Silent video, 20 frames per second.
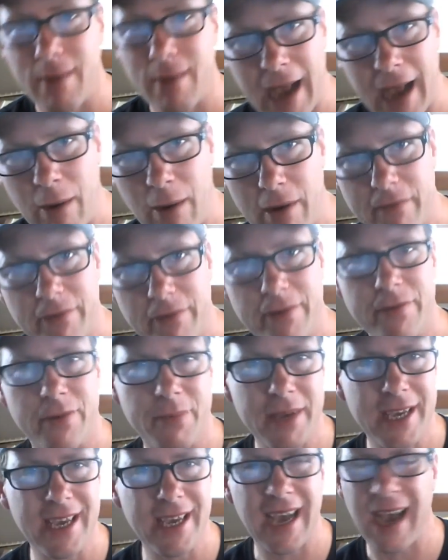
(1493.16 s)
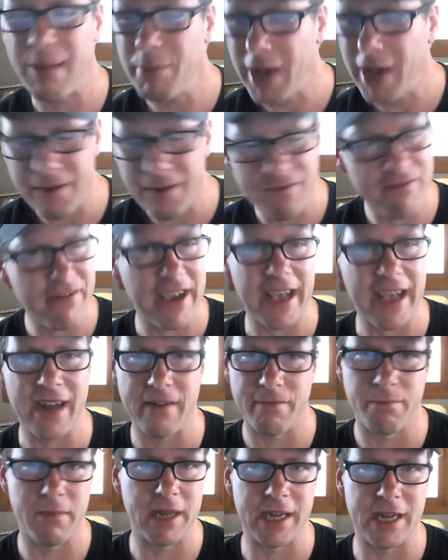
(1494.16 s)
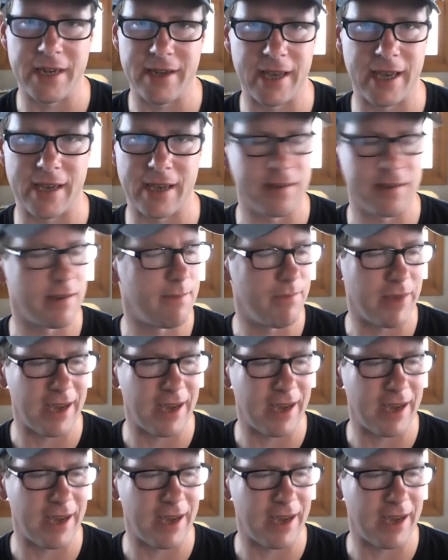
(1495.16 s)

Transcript: However, for me, I'm not a fan of mini tanks.